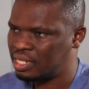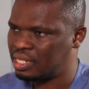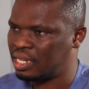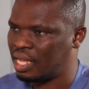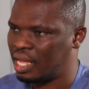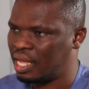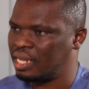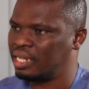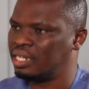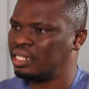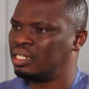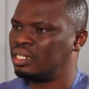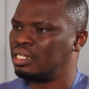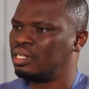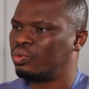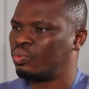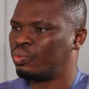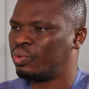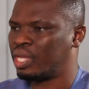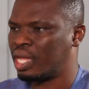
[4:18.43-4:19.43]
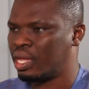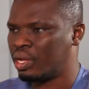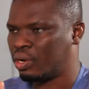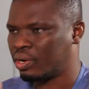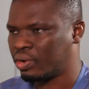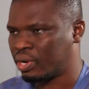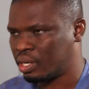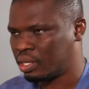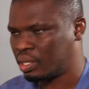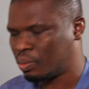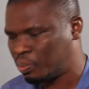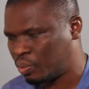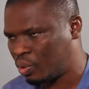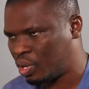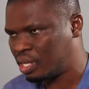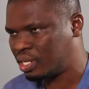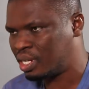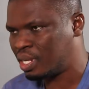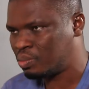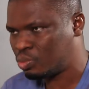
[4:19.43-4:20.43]
Then we
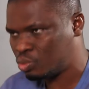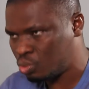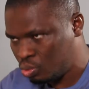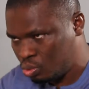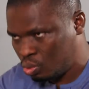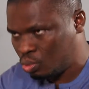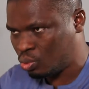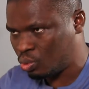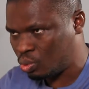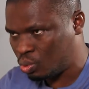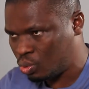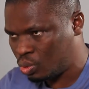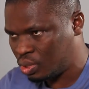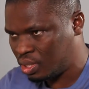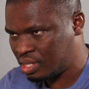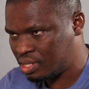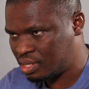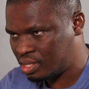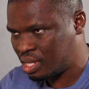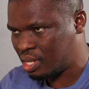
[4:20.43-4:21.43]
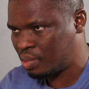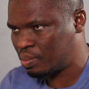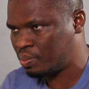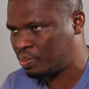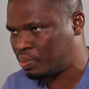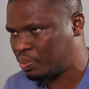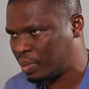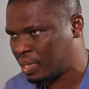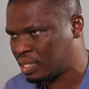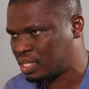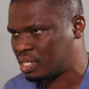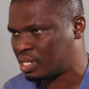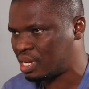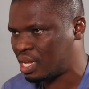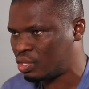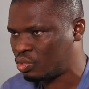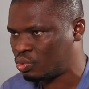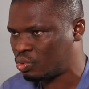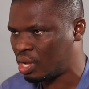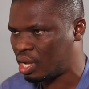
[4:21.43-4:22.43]
redeploy them to you, the same person
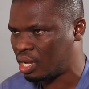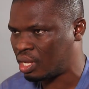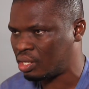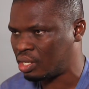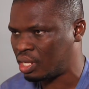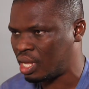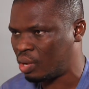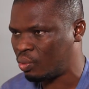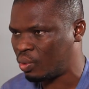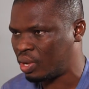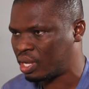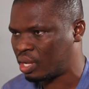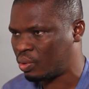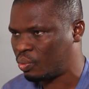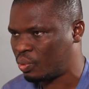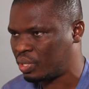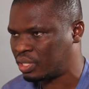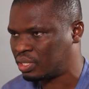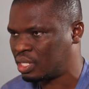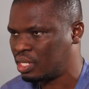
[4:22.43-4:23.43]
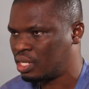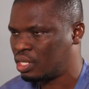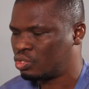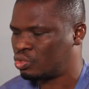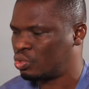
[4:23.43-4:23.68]
that they are working with.